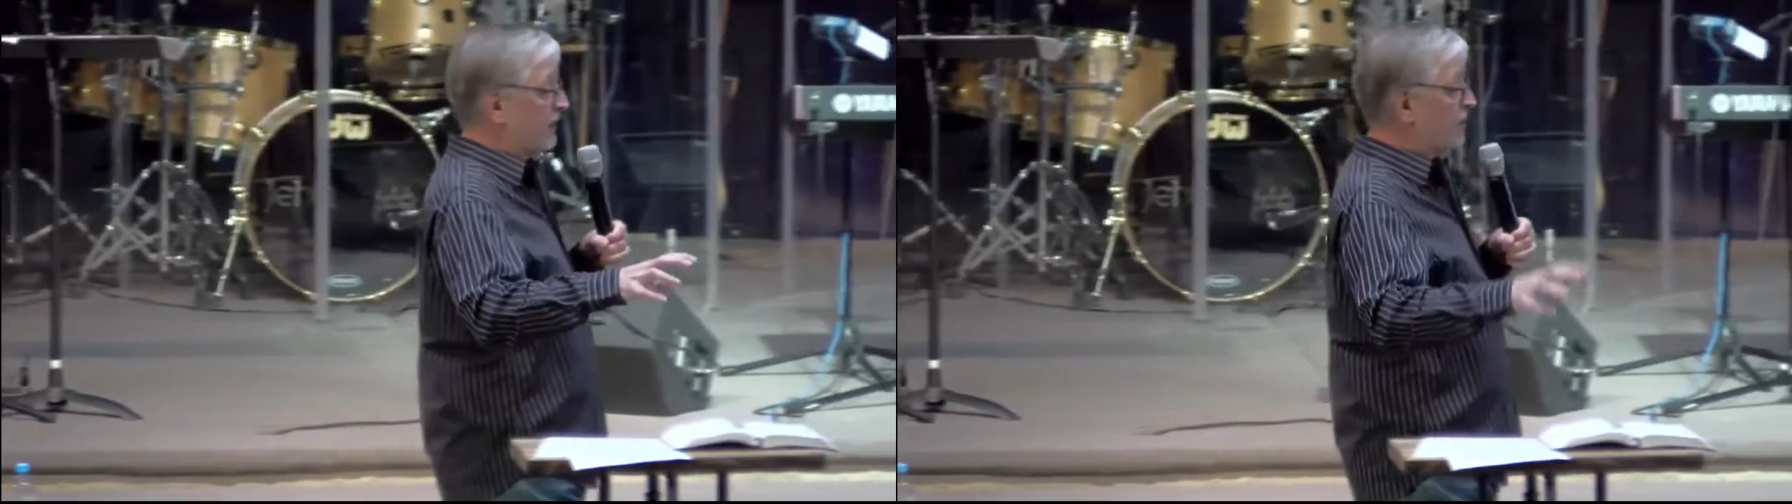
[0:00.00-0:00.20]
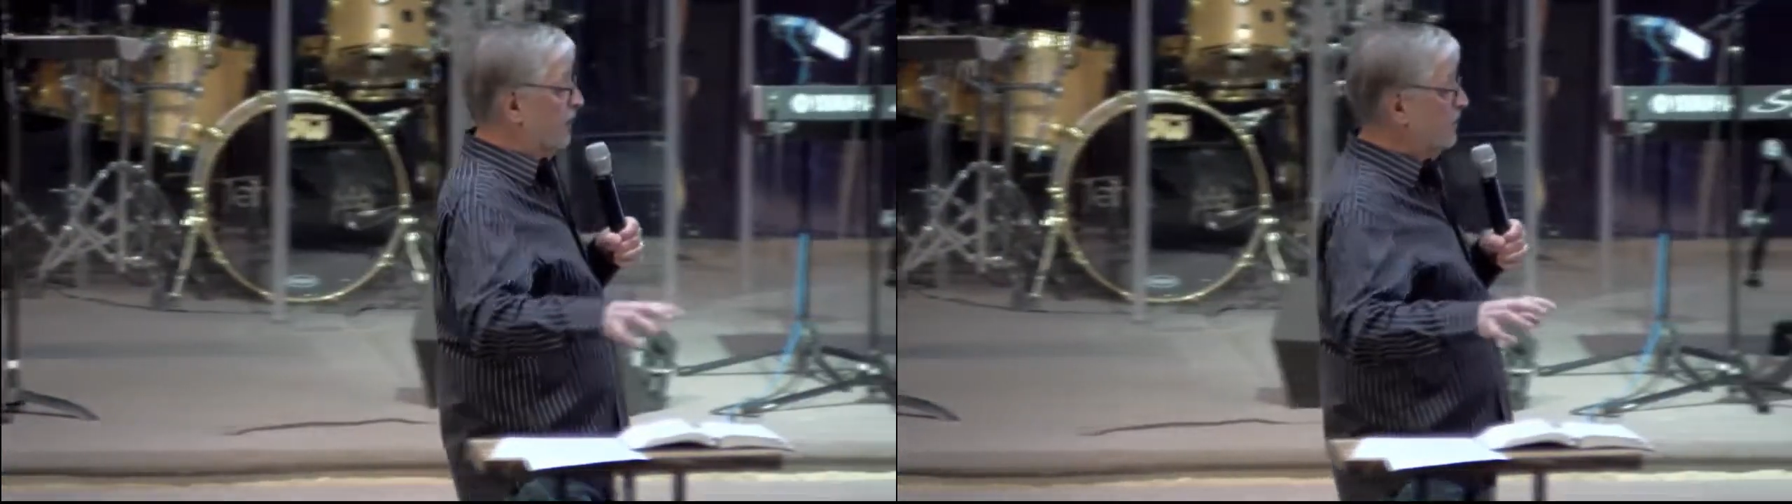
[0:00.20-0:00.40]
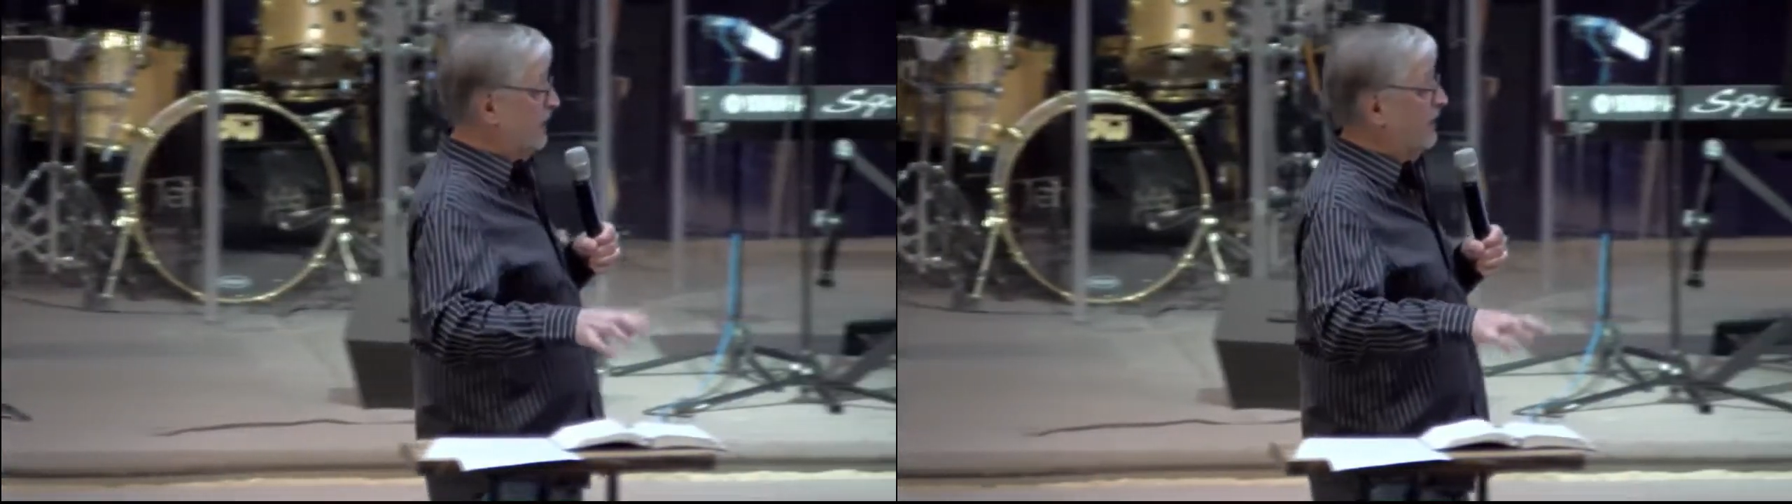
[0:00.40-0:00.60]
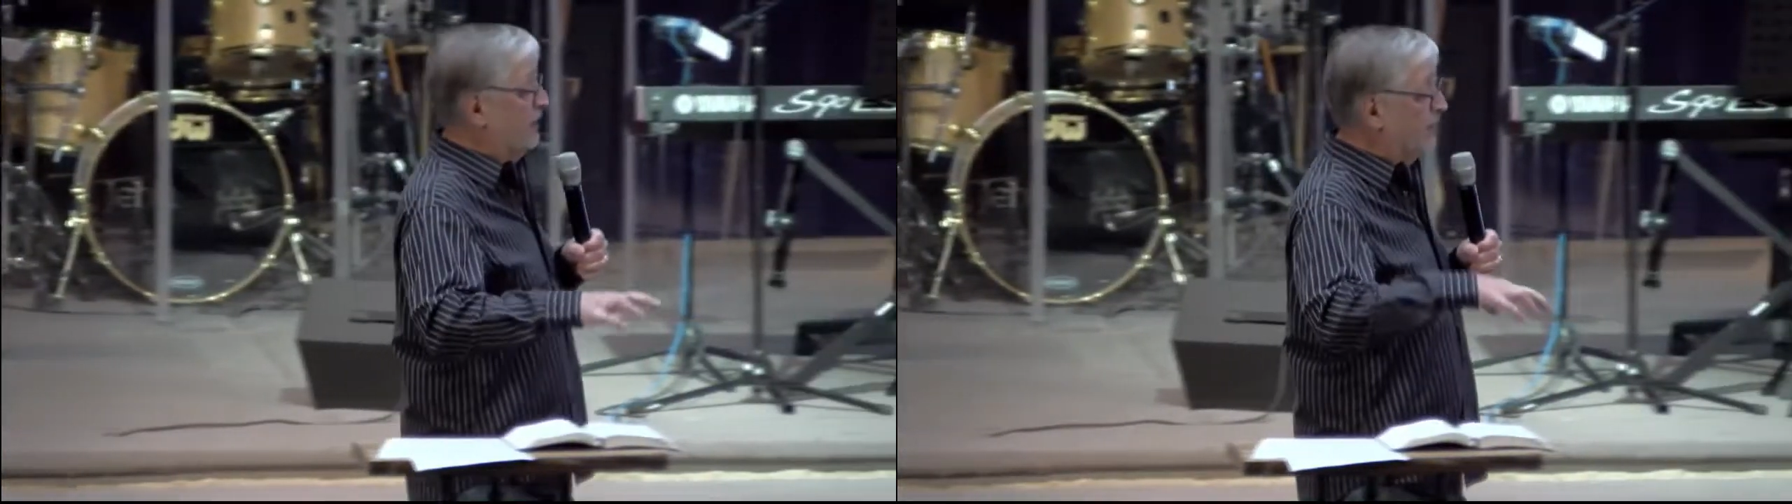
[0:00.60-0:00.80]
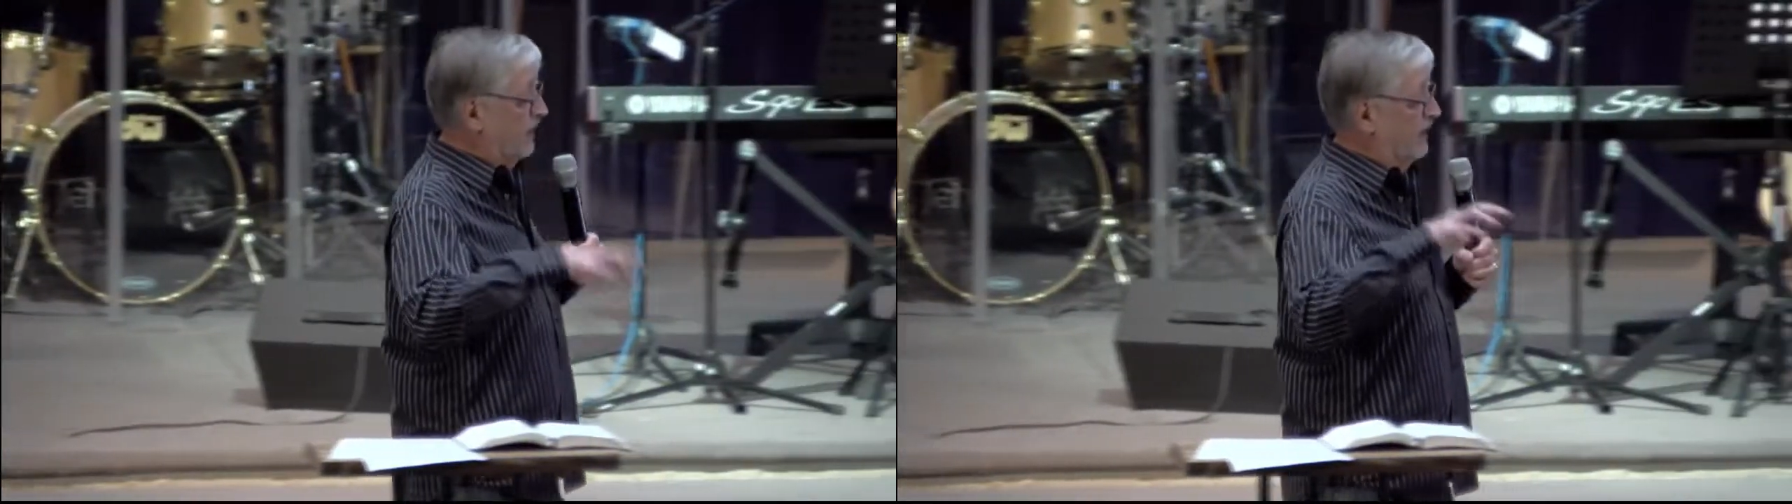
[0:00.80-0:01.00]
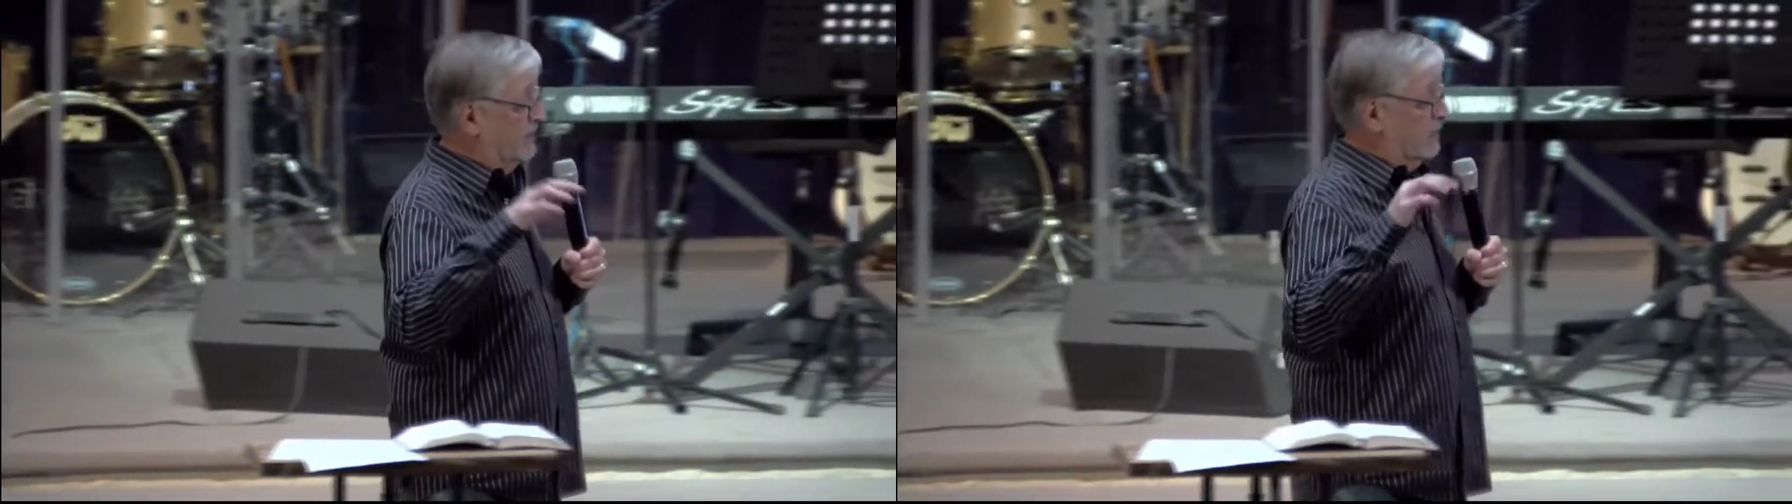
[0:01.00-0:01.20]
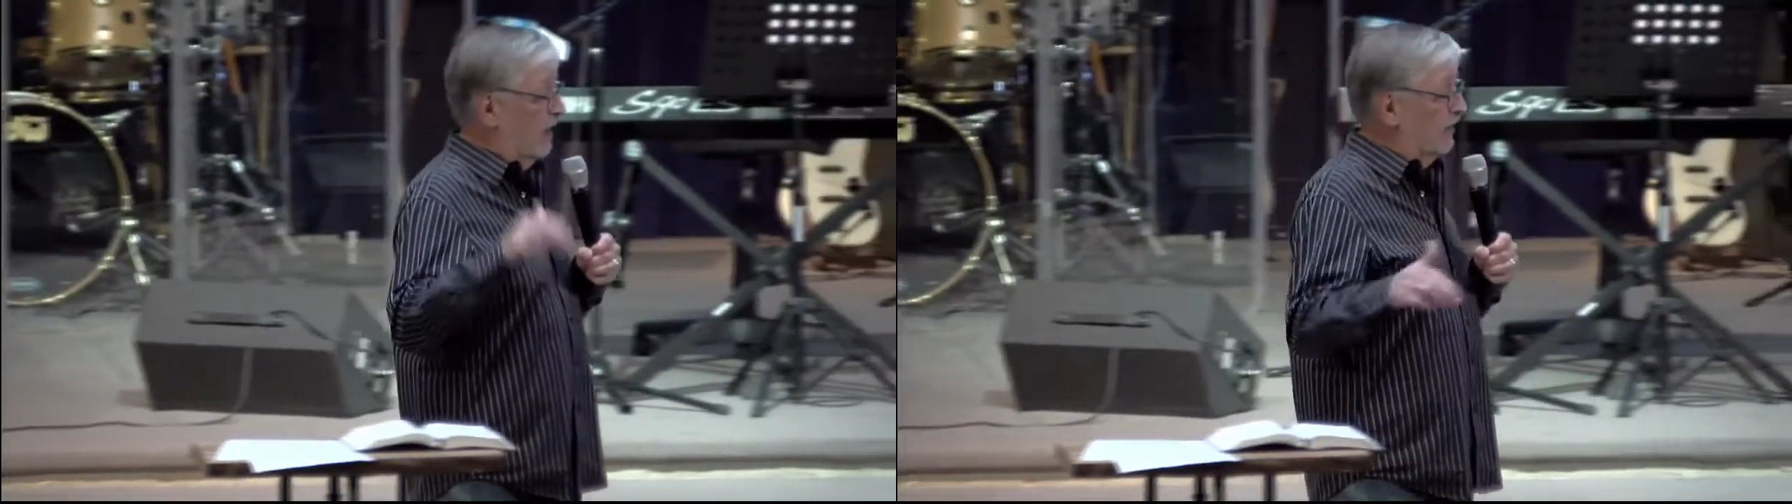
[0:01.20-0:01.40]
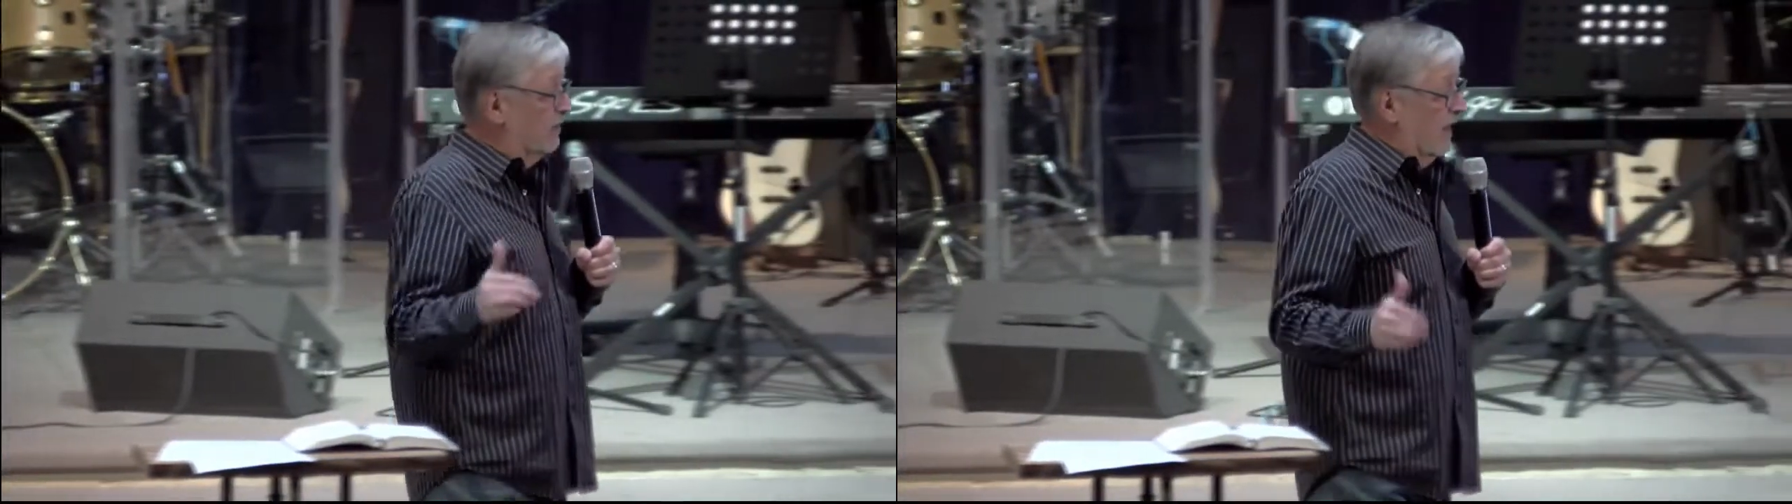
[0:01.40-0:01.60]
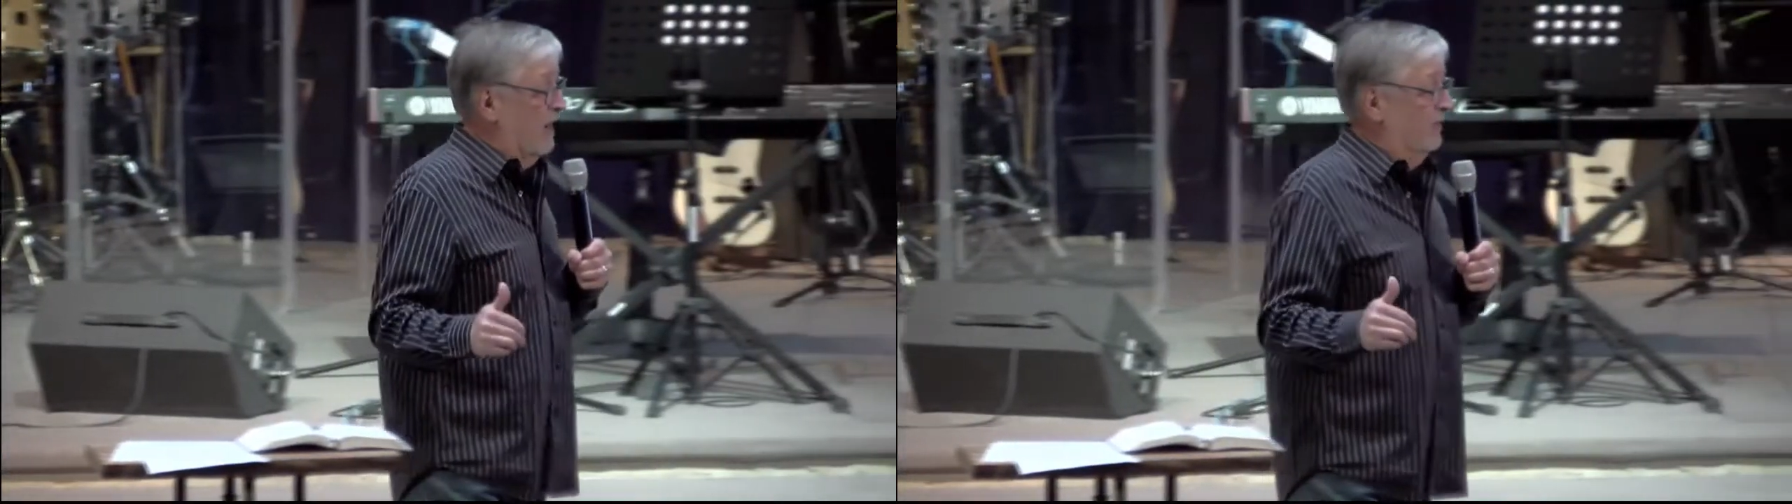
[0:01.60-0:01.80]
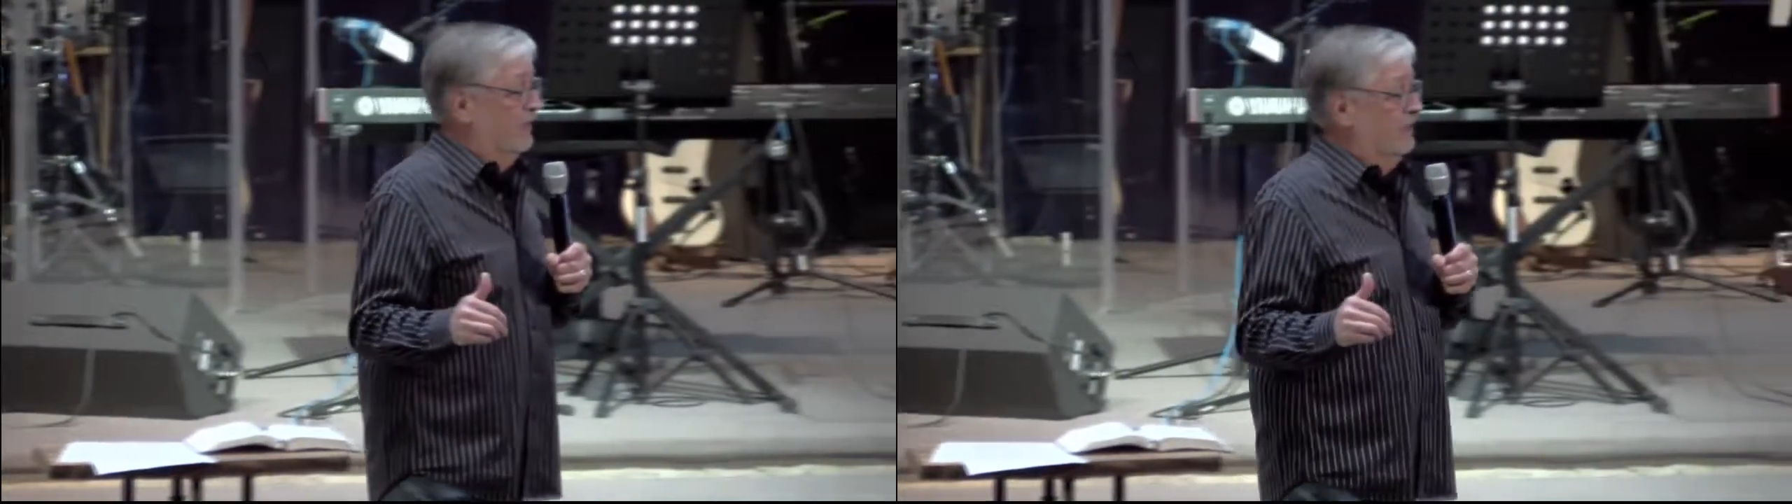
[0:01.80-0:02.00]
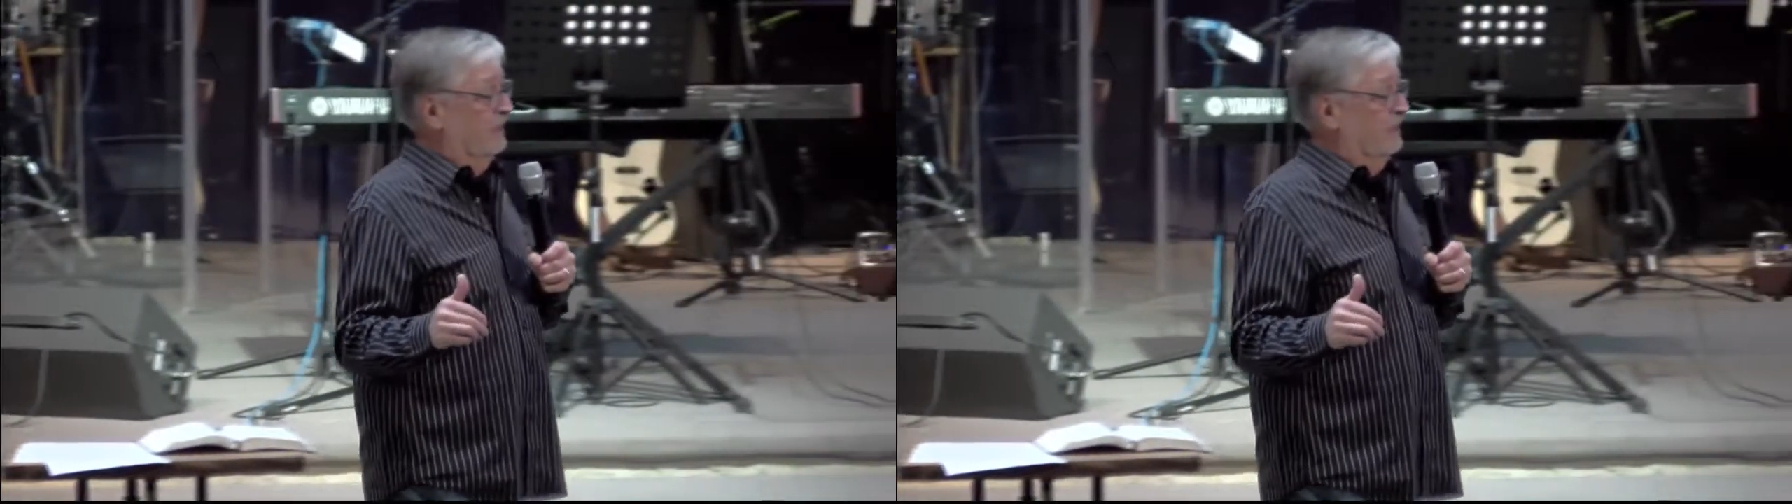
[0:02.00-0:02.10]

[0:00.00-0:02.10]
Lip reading: the European Union, it's hard ground.